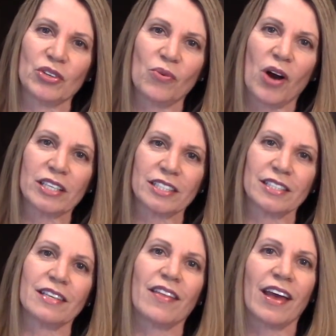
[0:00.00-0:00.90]
to watch
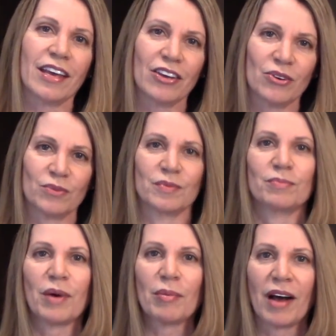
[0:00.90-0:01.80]
it. Thank you.
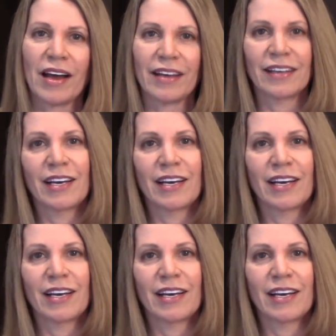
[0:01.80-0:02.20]
Bye-bye.